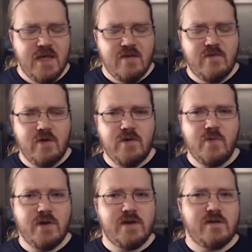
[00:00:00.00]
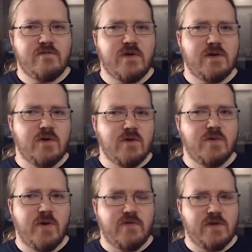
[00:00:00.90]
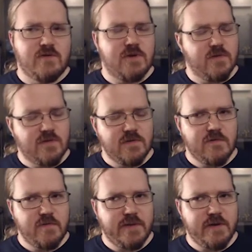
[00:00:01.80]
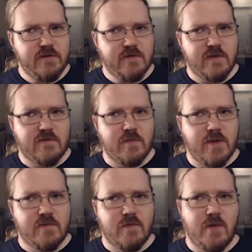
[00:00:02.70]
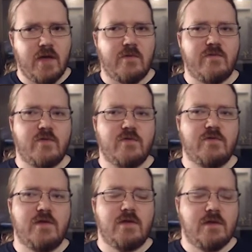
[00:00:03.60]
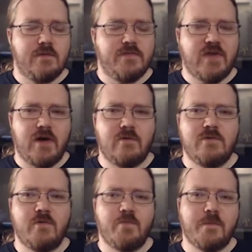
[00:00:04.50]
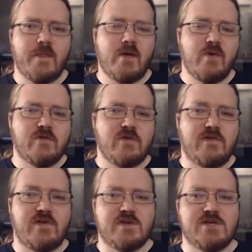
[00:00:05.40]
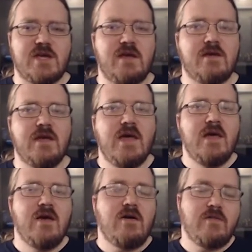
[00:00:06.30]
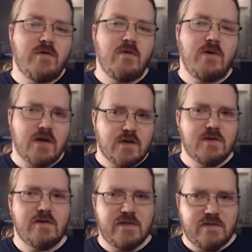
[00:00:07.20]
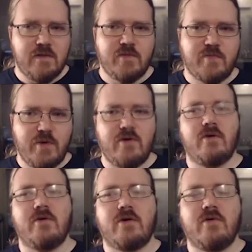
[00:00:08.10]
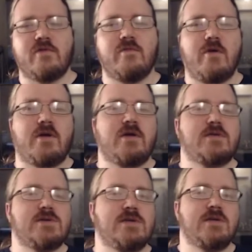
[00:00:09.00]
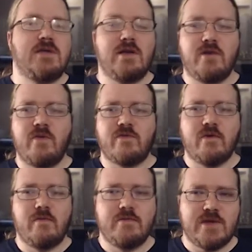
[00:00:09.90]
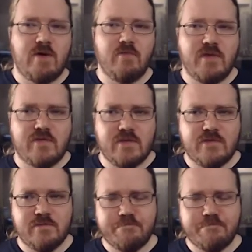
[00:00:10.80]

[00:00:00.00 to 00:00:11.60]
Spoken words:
The only one I didn't find a good way of introducing to the players as they made their way up through the town was Devessa Shane, although I could have let them spot her across the market, dealing with some town business.